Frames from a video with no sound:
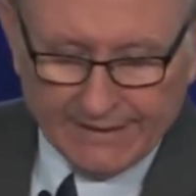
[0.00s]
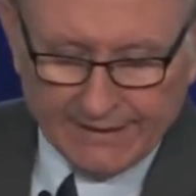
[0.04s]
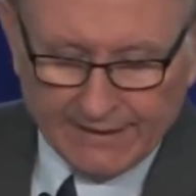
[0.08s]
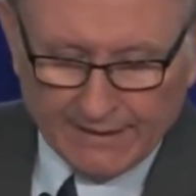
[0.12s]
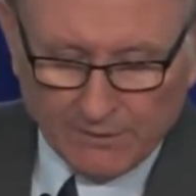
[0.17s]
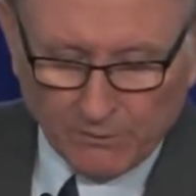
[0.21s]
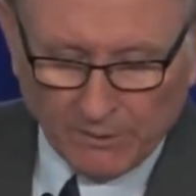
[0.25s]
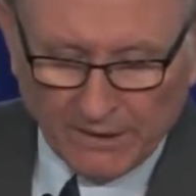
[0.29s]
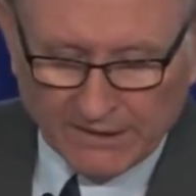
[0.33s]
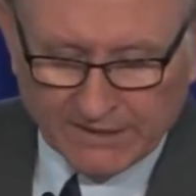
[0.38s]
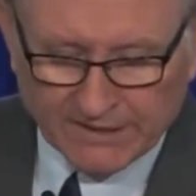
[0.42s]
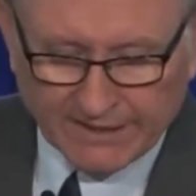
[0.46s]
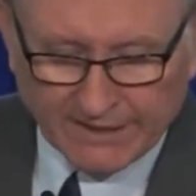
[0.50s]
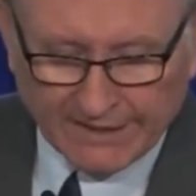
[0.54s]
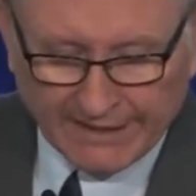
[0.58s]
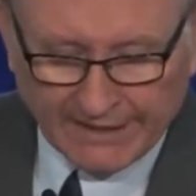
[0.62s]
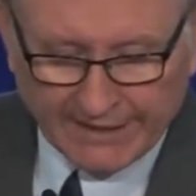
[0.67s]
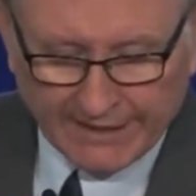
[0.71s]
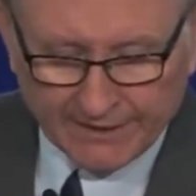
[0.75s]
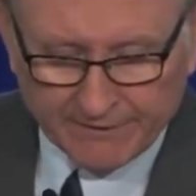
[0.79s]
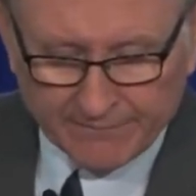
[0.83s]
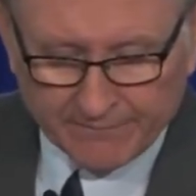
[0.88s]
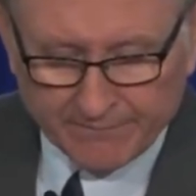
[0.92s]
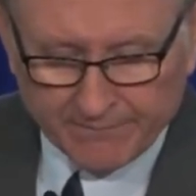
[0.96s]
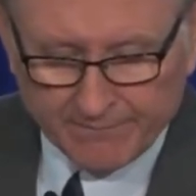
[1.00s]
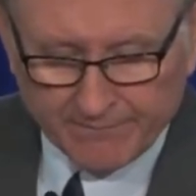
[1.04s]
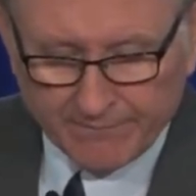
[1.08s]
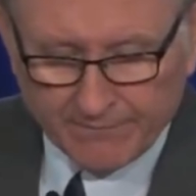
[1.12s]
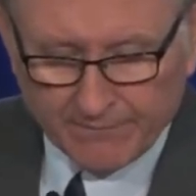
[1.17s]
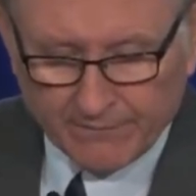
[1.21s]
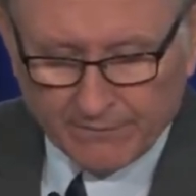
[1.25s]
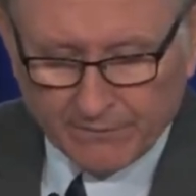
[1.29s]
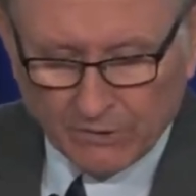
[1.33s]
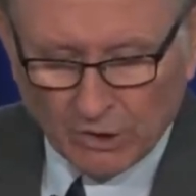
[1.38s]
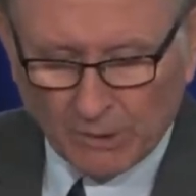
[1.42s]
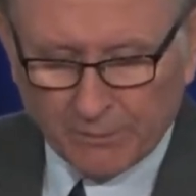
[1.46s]
Once again,
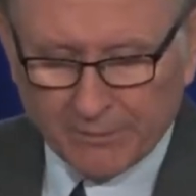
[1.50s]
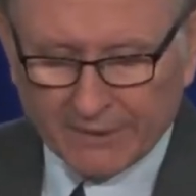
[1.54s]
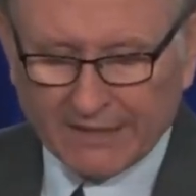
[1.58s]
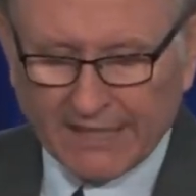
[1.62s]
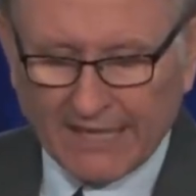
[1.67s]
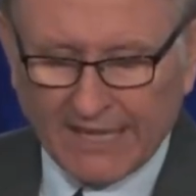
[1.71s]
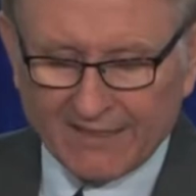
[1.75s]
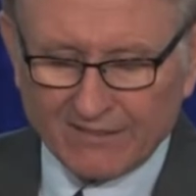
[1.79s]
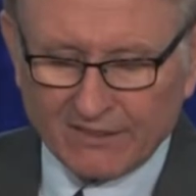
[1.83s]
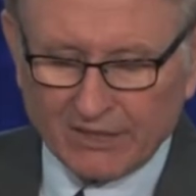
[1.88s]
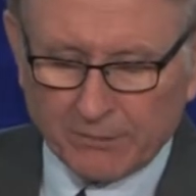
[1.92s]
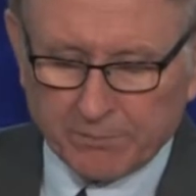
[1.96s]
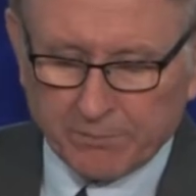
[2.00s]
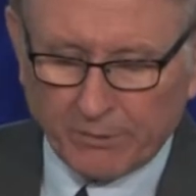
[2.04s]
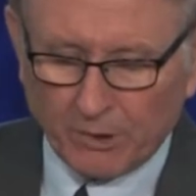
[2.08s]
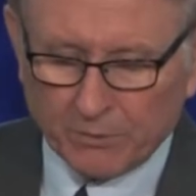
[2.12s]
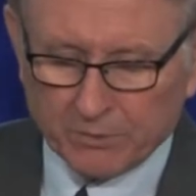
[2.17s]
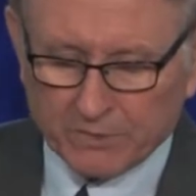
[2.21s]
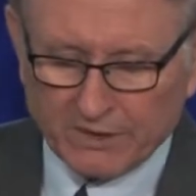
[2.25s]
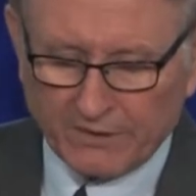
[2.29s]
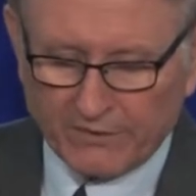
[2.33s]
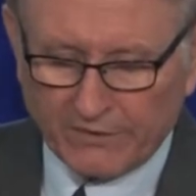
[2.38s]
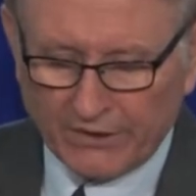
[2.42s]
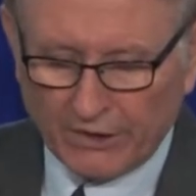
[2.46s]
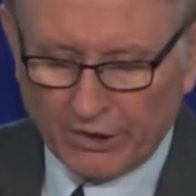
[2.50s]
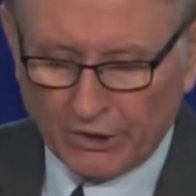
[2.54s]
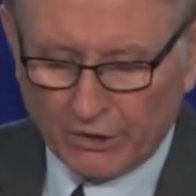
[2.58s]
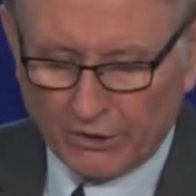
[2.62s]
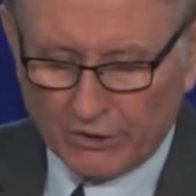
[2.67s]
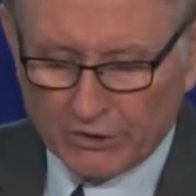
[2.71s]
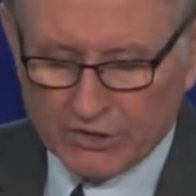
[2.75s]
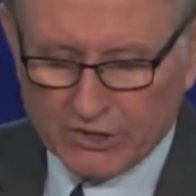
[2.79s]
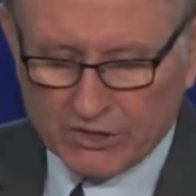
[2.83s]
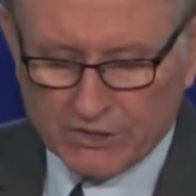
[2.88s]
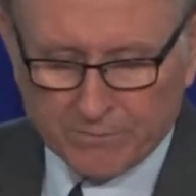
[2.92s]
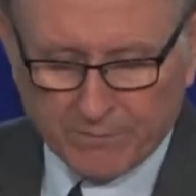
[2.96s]
Roman Catholic popes and
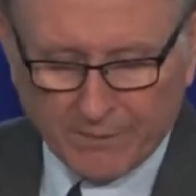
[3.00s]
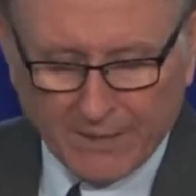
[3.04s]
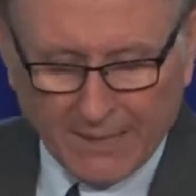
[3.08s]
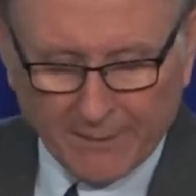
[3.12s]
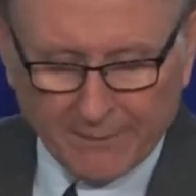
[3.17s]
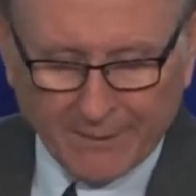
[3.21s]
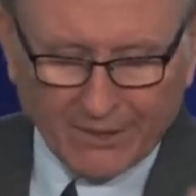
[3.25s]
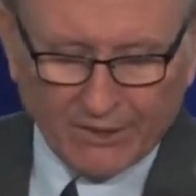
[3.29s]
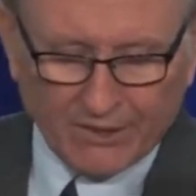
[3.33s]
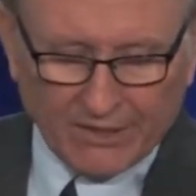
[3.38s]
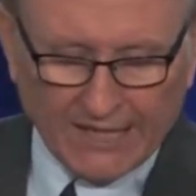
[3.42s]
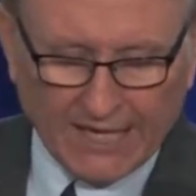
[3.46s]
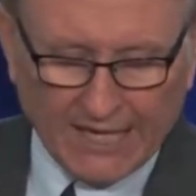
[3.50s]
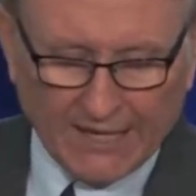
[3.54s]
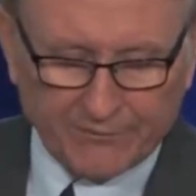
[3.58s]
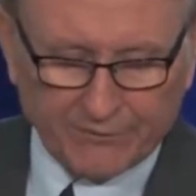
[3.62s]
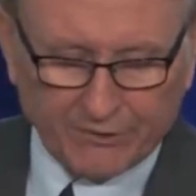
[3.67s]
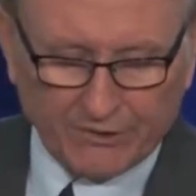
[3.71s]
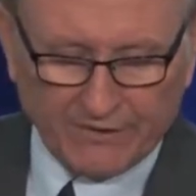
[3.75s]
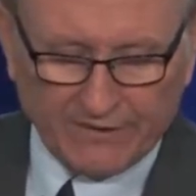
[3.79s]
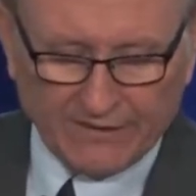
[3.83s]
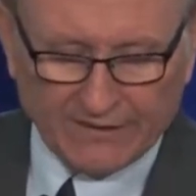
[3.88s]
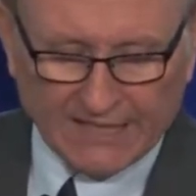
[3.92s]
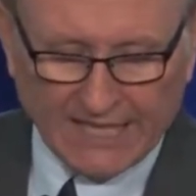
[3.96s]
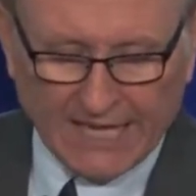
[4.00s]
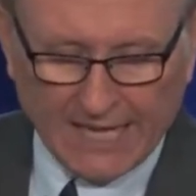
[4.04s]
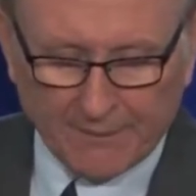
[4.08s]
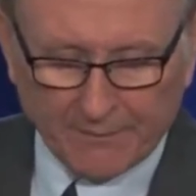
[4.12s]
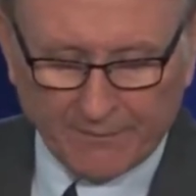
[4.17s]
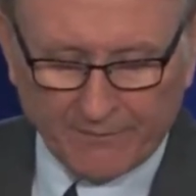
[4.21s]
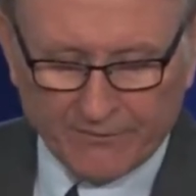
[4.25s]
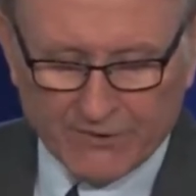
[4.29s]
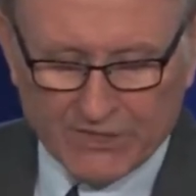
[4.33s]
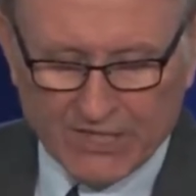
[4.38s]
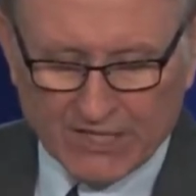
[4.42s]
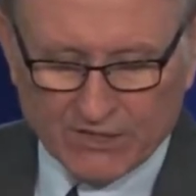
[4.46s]
theologians, primarily after the time
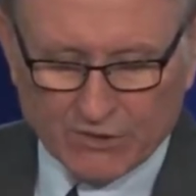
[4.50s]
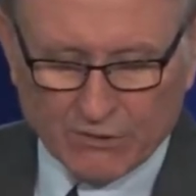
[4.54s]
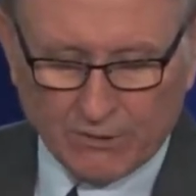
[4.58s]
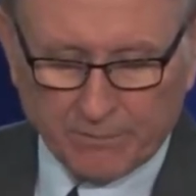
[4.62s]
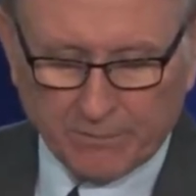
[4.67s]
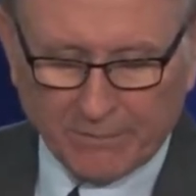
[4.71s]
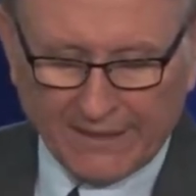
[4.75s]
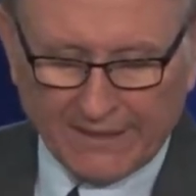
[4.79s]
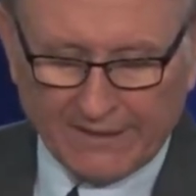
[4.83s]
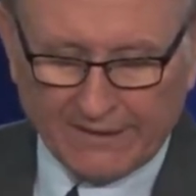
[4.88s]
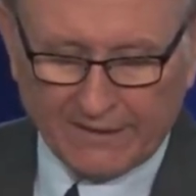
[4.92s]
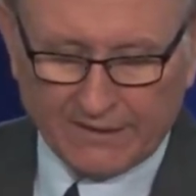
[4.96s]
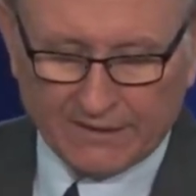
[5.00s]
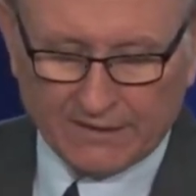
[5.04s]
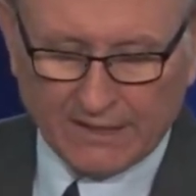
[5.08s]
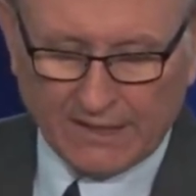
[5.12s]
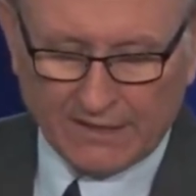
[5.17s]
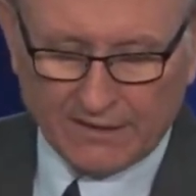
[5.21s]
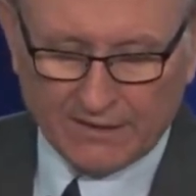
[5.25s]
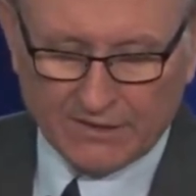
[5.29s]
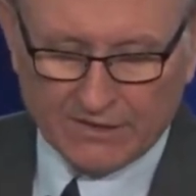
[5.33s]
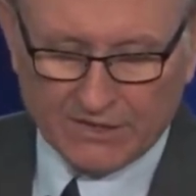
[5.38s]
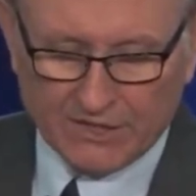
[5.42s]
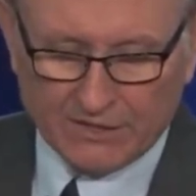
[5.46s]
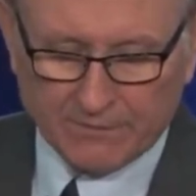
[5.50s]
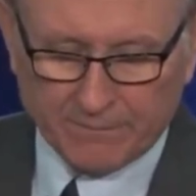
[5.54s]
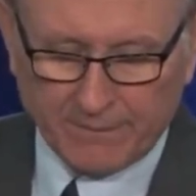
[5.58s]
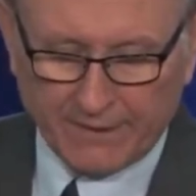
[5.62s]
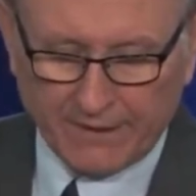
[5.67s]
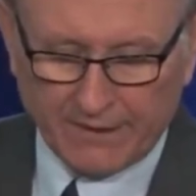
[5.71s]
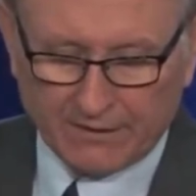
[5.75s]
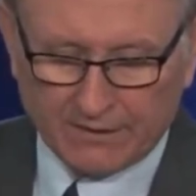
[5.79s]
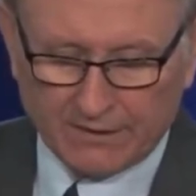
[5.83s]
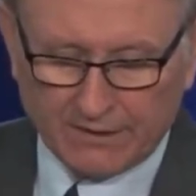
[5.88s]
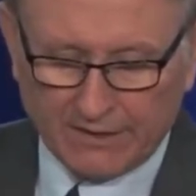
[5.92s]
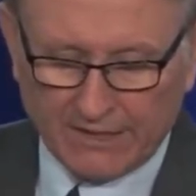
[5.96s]
of Jesuit paleontologist
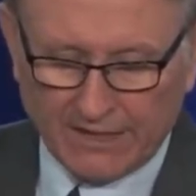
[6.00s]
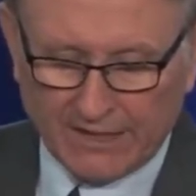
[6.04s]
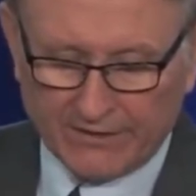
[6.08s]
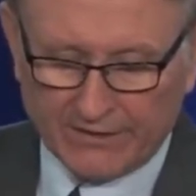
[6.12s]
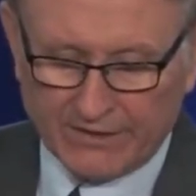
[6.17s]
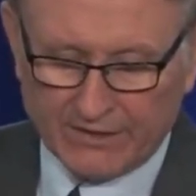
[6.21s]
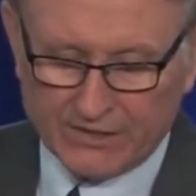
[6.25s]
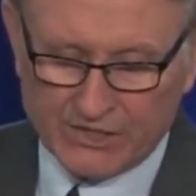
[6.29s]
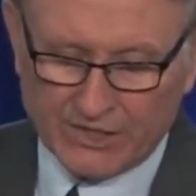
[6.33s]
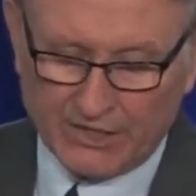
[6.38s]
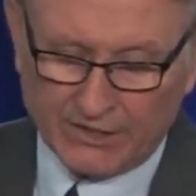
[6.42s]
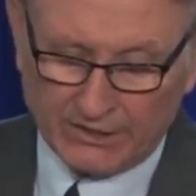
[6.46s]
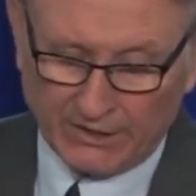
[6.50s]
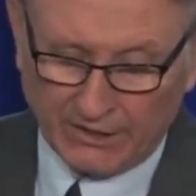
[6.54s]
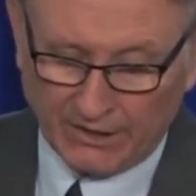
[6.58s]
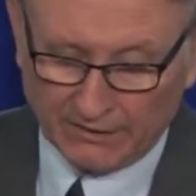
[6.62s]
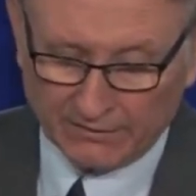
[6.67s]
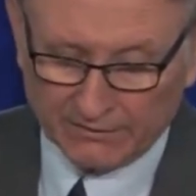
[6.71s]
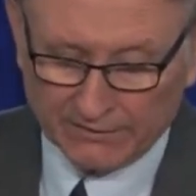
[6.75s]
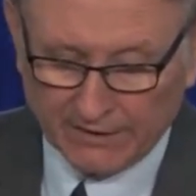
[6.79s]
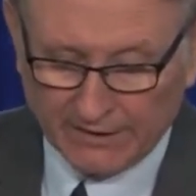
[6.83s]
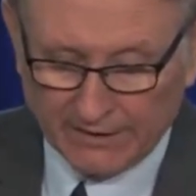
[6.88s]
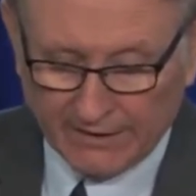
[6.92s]
Pierre Teilhard de Chardin,